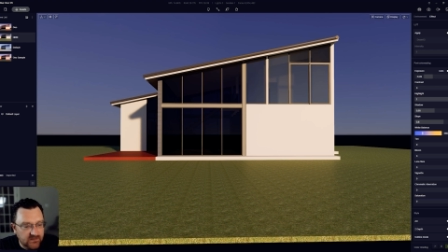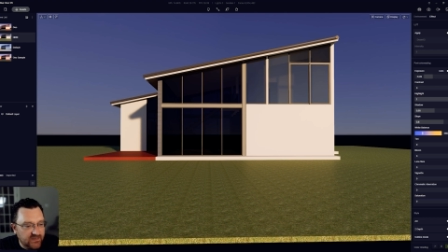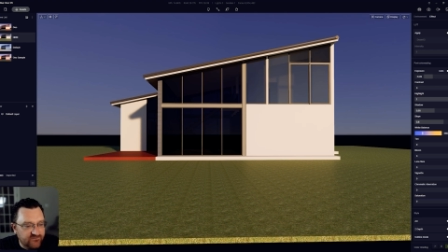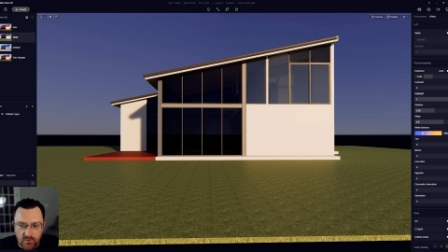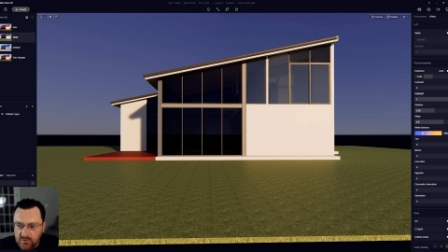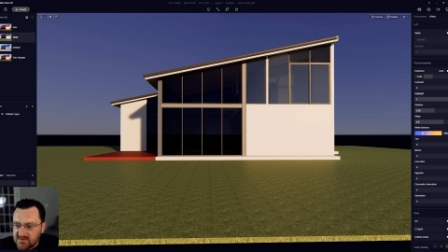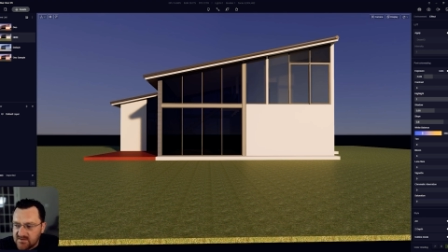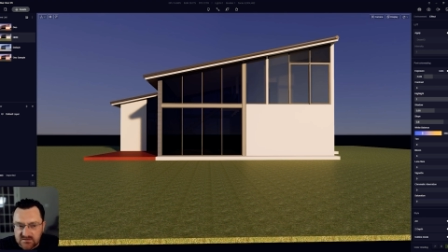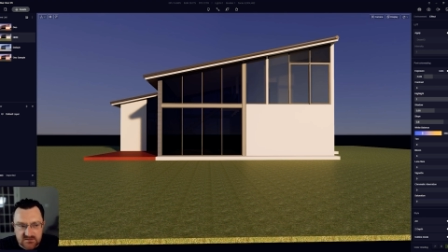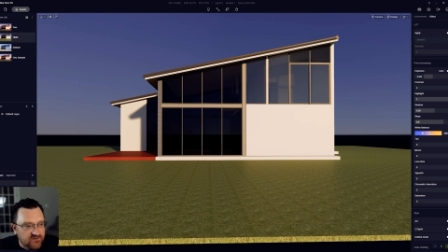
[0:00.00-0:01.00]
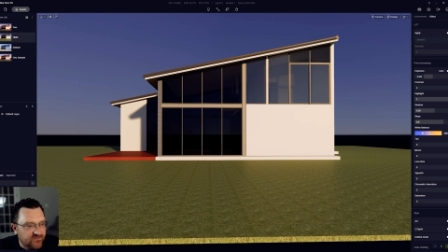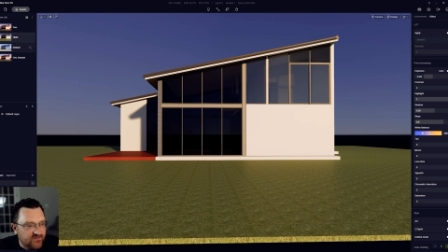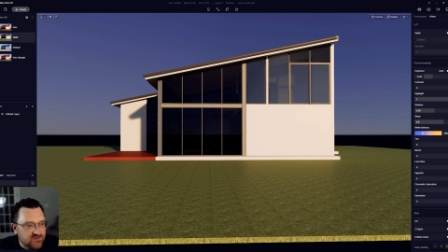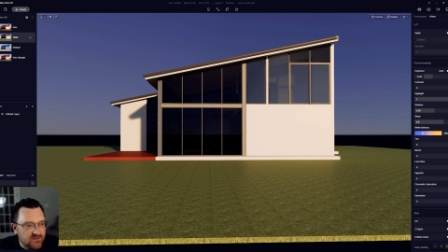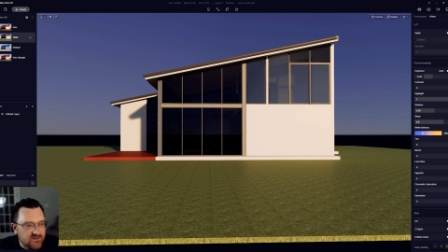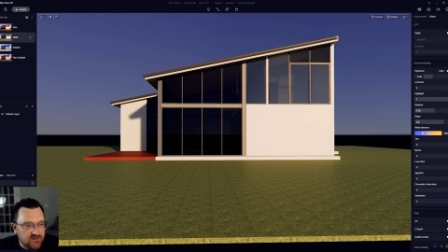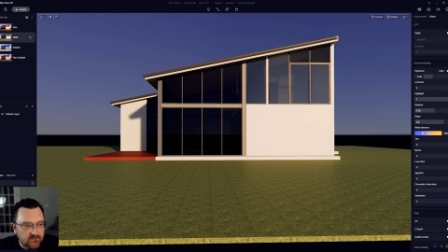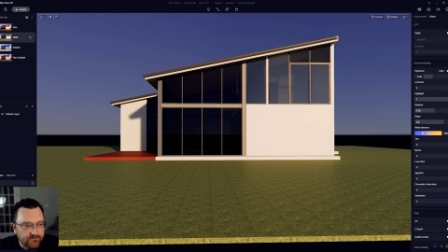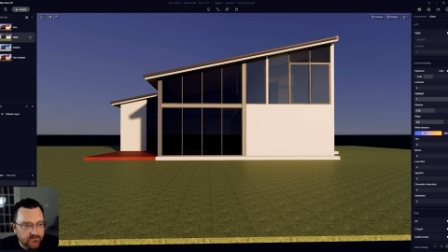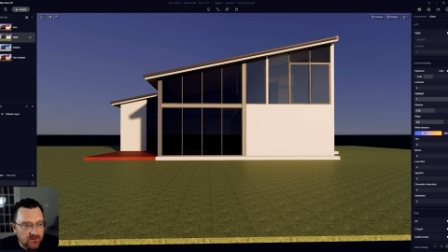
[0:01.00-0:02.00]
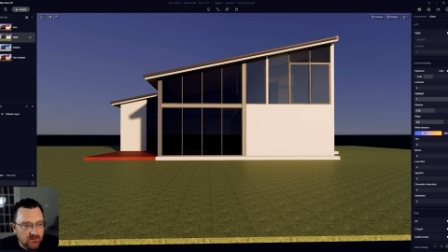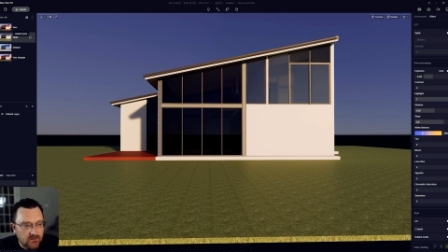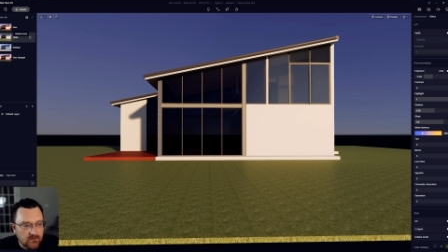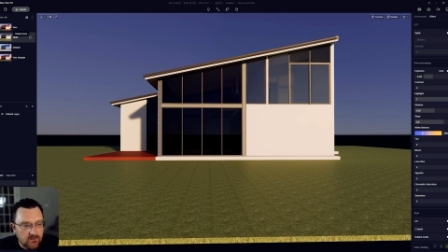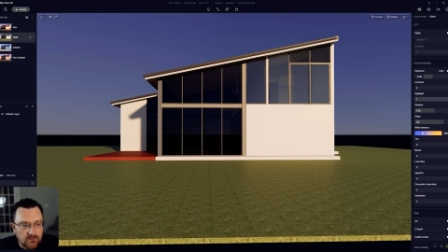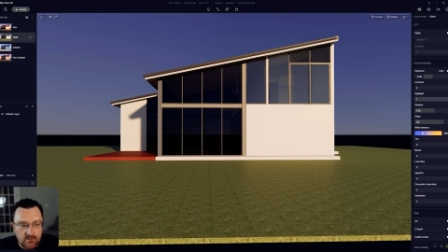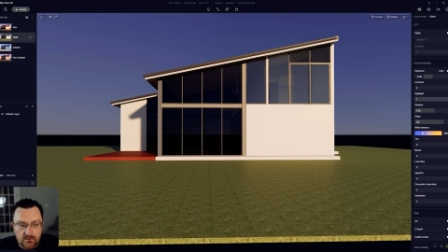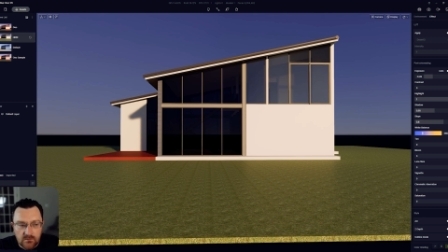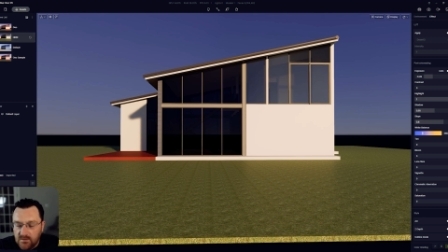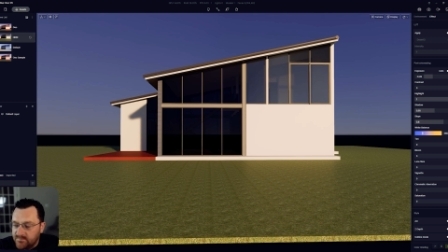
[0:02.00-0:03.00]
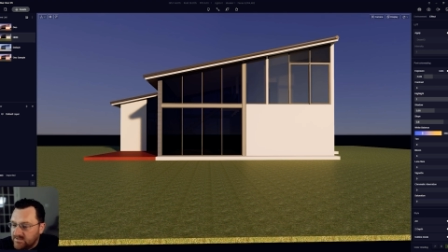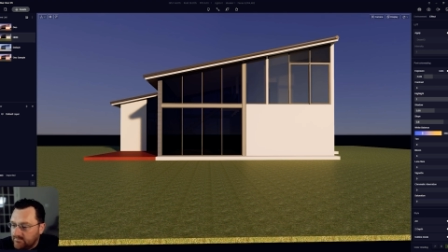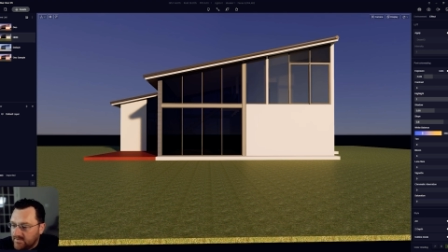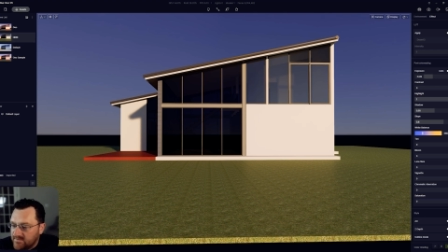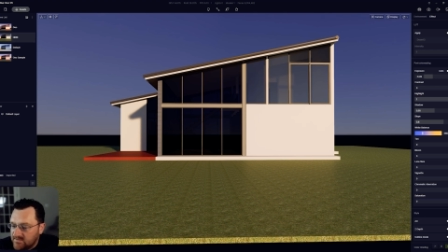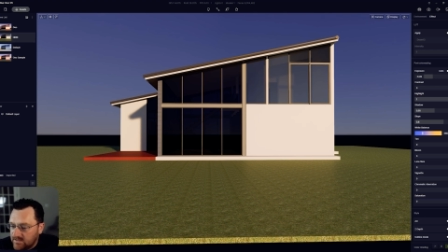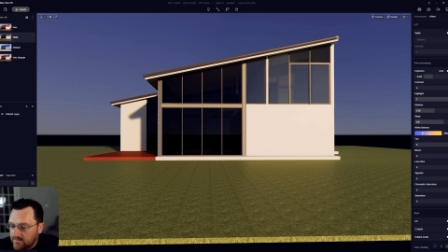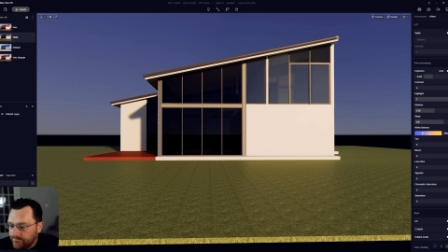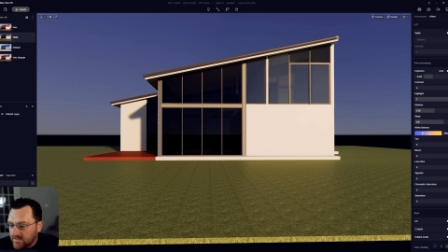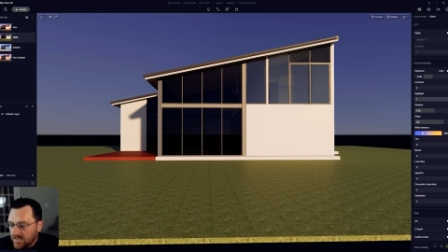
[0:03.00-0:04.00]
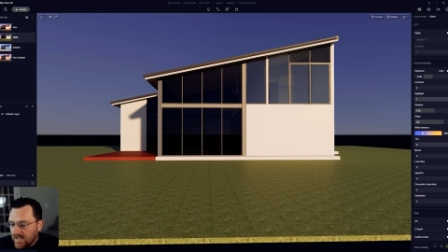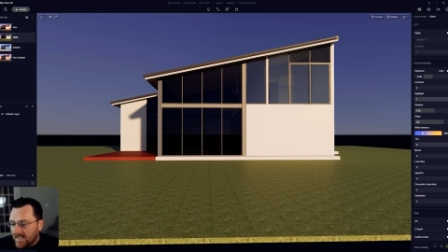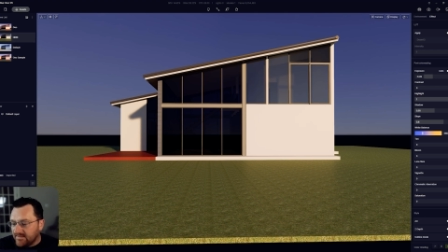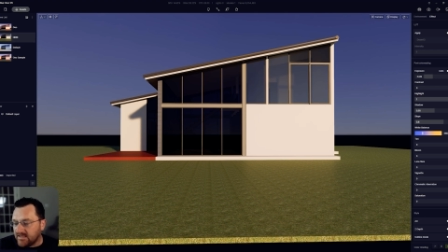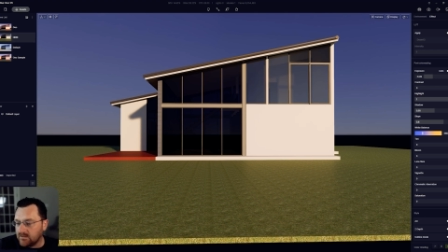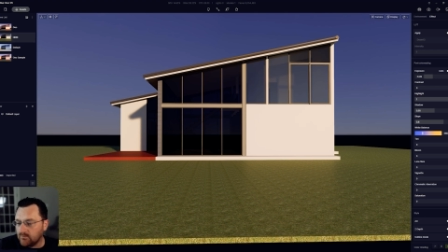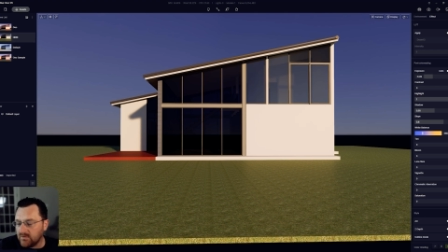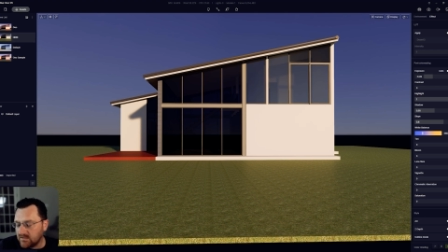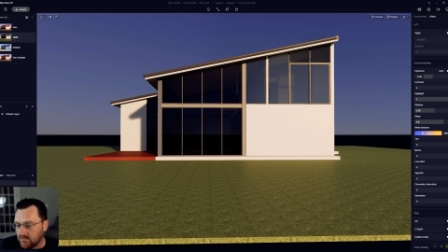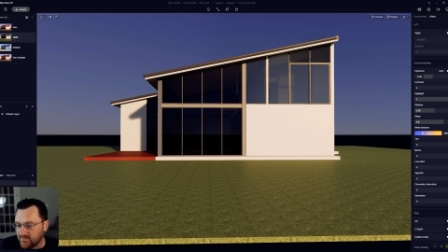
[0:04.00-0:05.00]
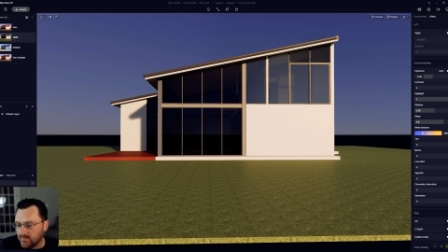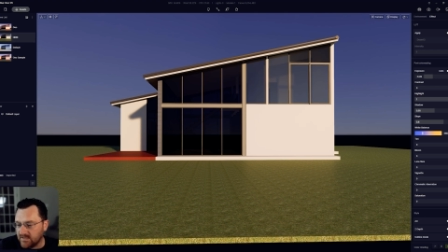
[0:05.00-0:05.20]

late 40s into the 50s. Update my scene. And then we can also,